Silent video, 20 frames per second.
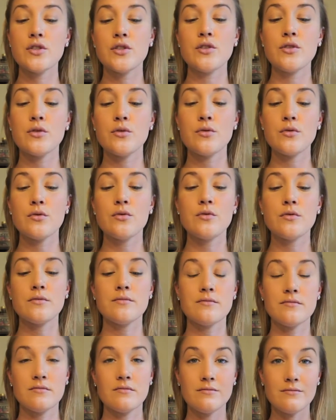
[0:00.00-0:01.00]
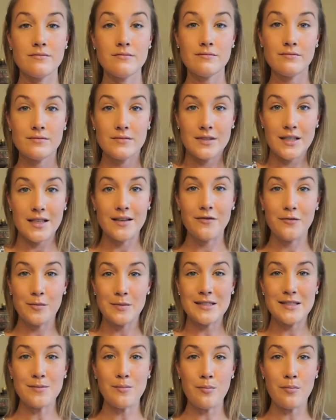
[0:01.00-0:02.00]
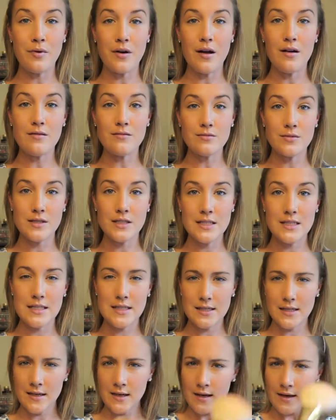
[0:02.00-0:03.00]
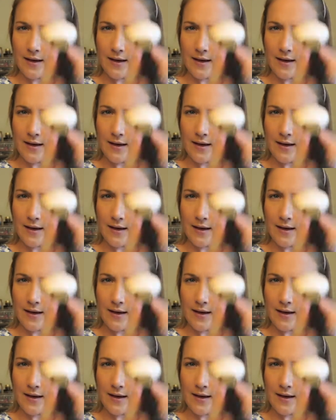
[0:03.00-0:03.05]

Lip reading: to give me some bronzed.